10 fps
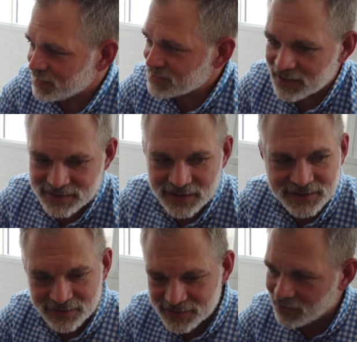same size
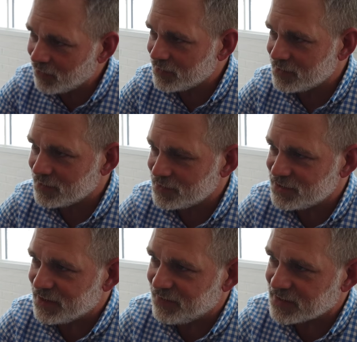sensor as all the, the
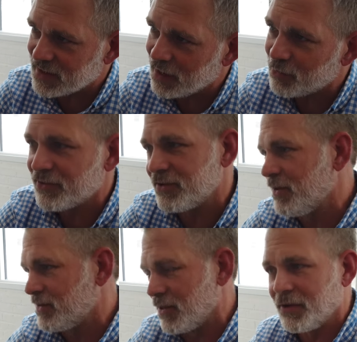GFX camera, so
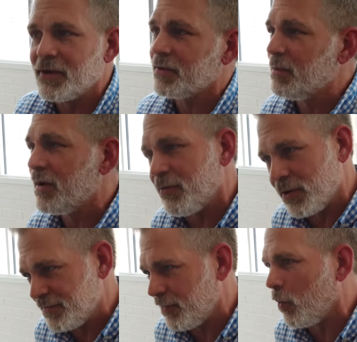okay. it's the 33 by
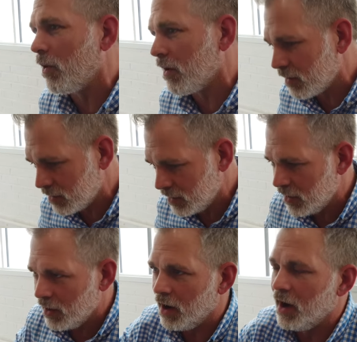44.
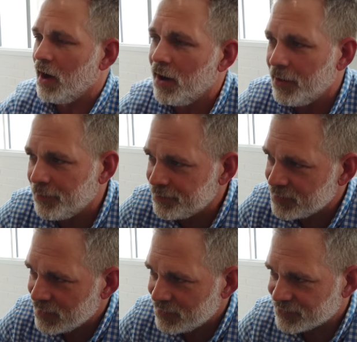Gotcha. Okay.
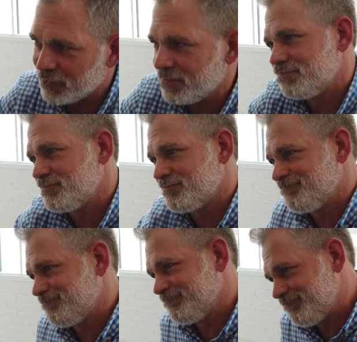Um, so,
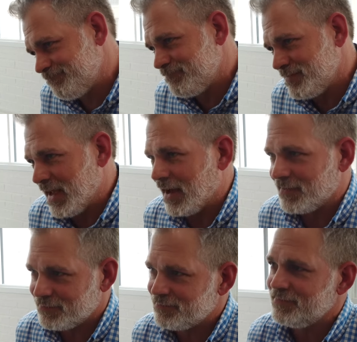yeah.
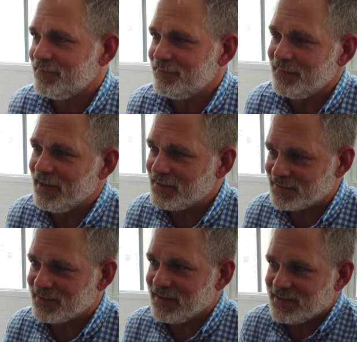Gotcha.
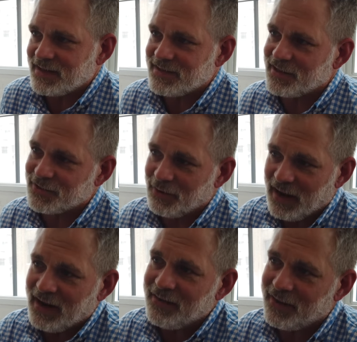It's it's that sensor. I
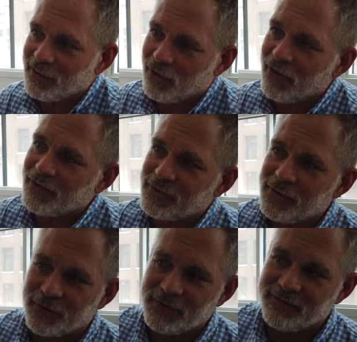mean, anything larger
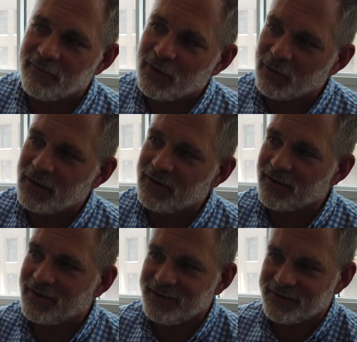than 35
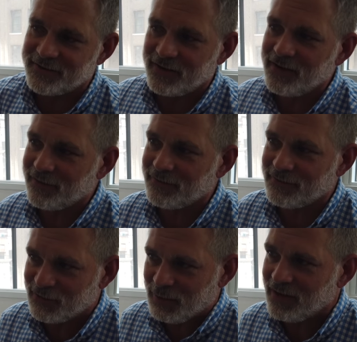millimeter in cine
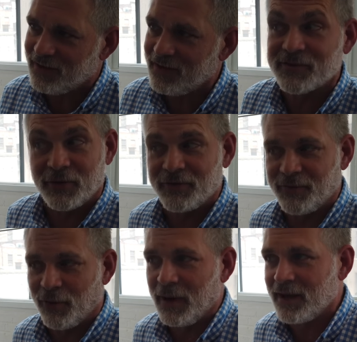speak is large
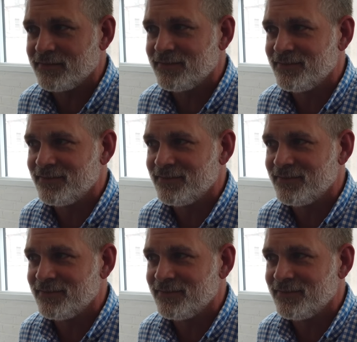format.